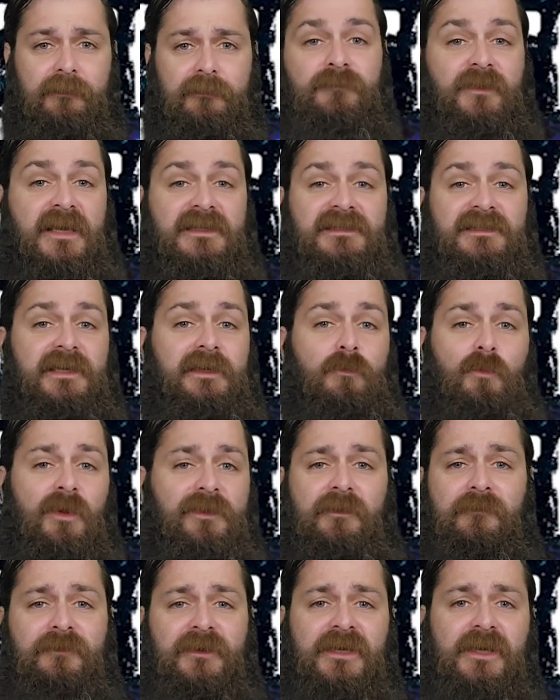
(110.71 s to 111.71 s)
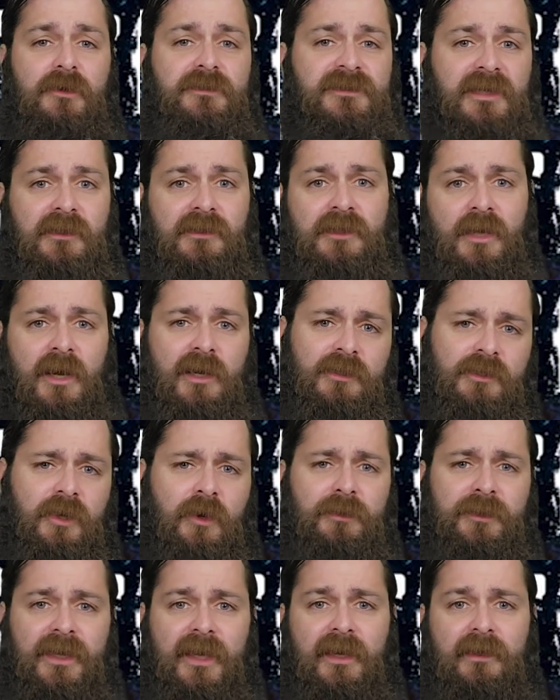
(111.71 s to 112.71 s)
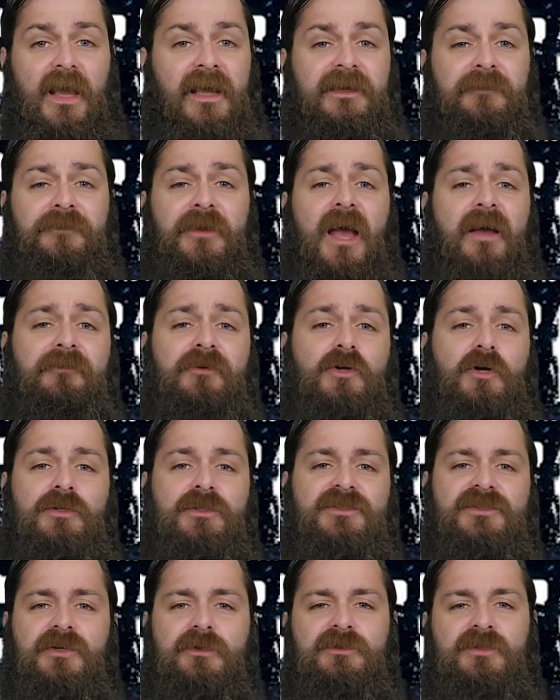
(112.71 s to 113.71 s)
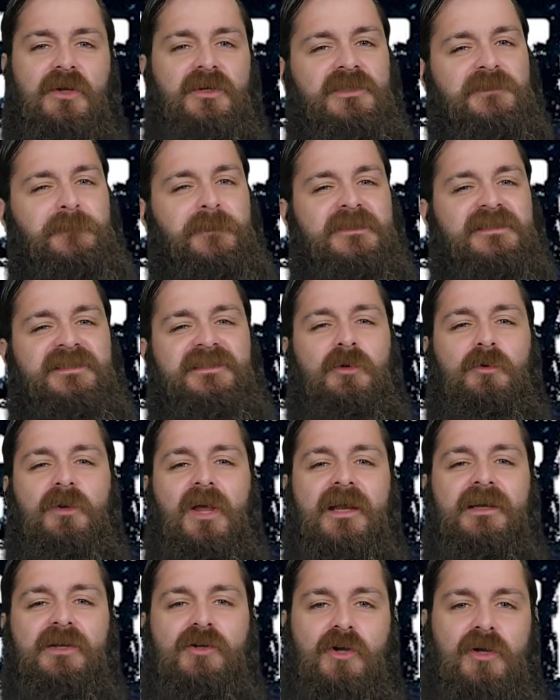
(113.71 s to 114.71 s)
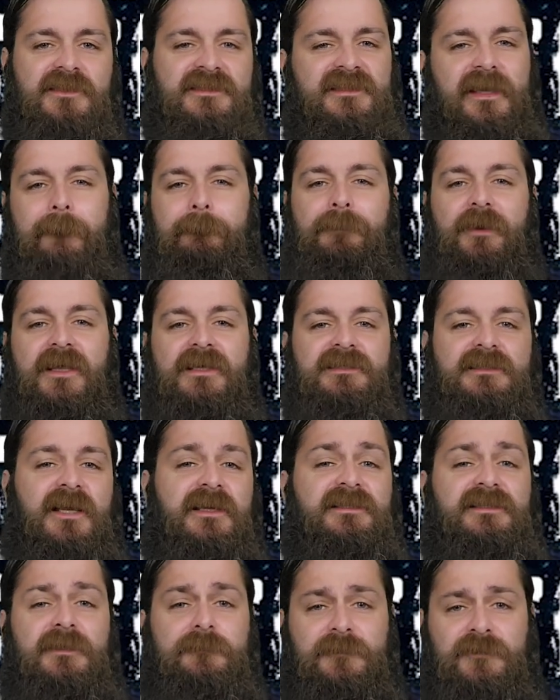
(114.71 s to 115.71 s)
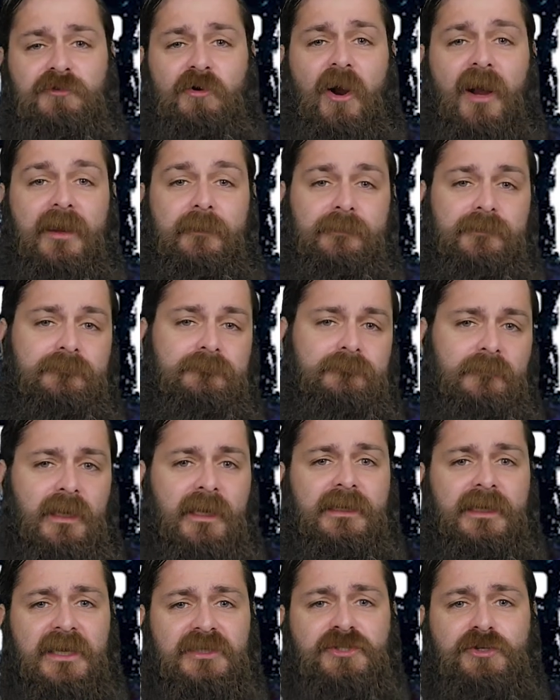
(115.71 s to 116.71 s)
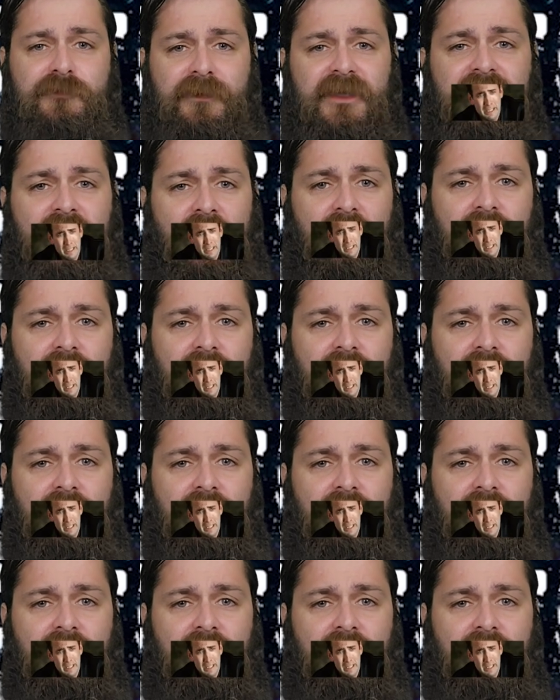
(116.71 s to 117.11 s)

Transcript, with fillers: That's it. Want the videos uncut? Go there. And if you haven't got the two dollars but still like the content, please click subscribe. Unless you're a...